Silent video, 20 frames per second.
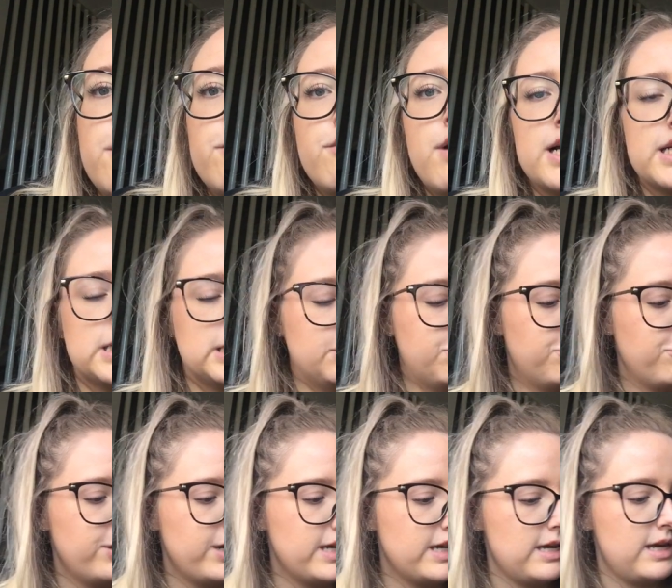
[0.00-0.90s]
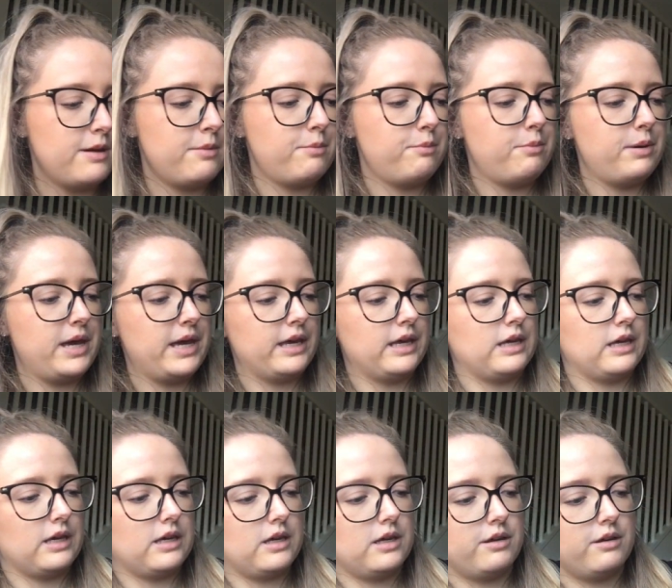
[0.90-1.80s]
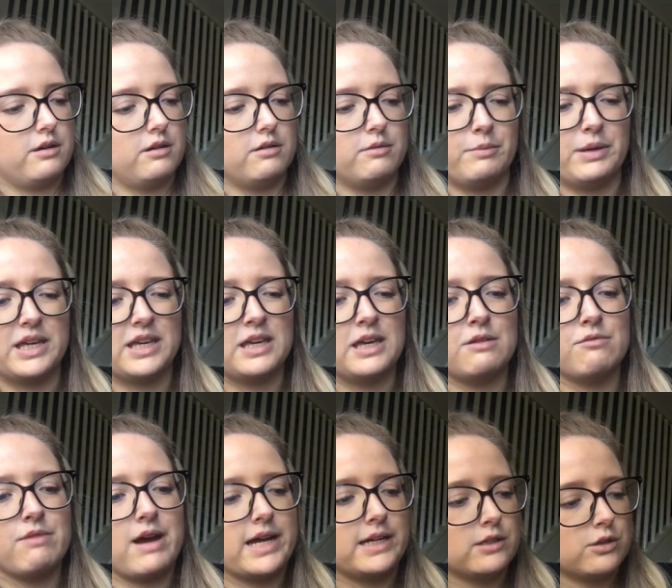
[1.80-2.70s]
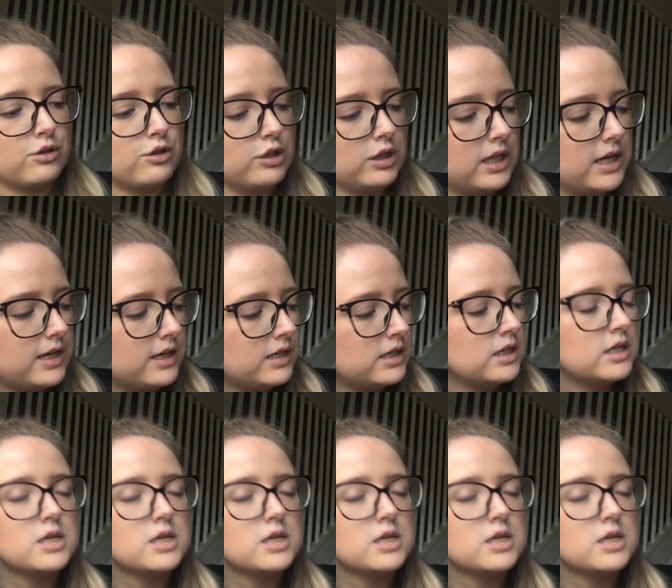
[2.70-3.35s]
a raspberry pink, pinky red colour.